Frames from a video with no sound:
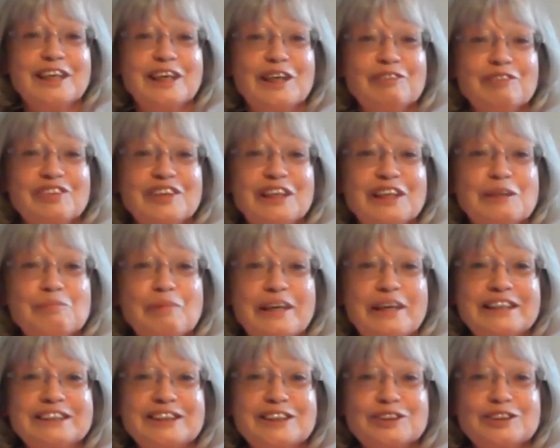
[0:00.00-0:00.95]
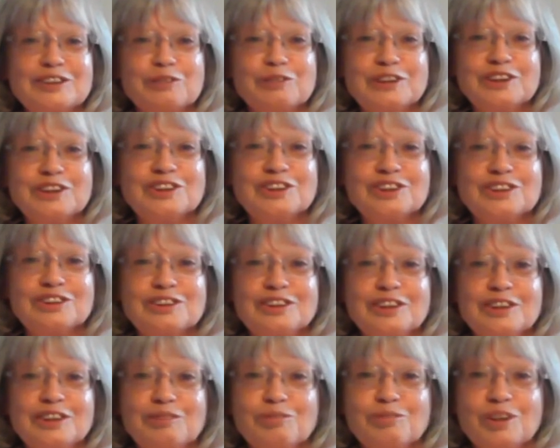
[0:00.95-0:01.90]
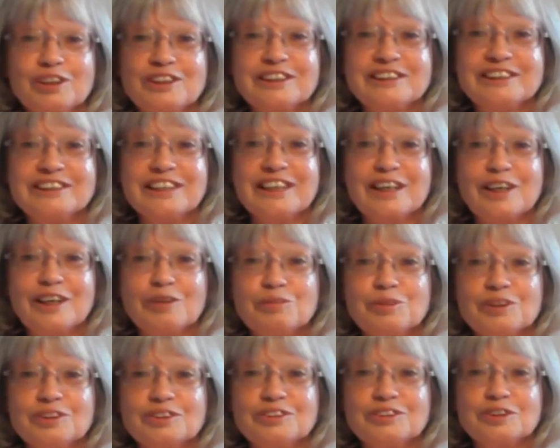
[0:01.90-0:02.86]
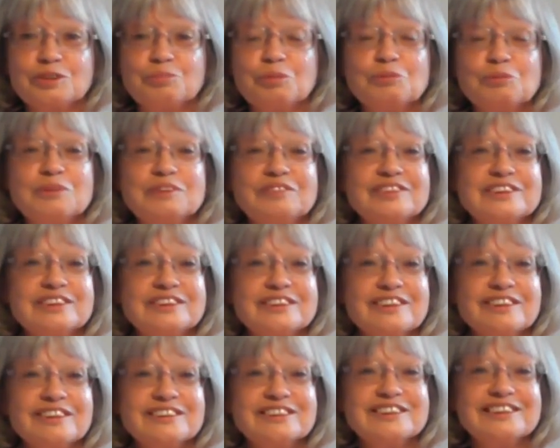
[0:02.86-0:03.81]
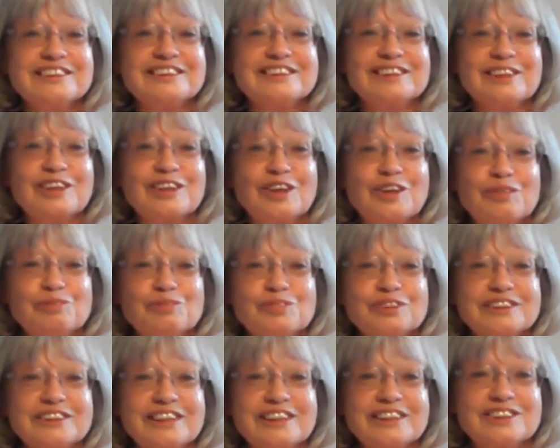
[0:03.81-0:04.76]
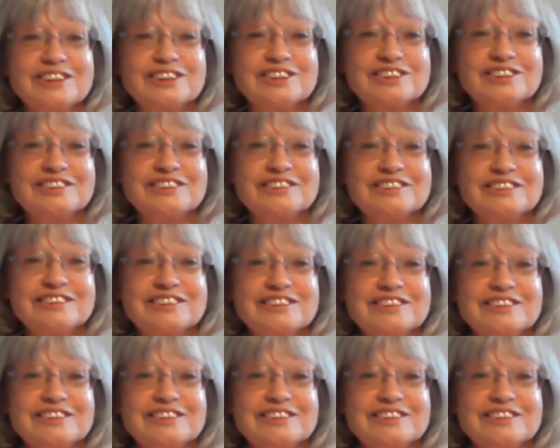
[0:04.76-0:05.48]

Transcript: It really makes us question, what is it I want? But we've started a conversation.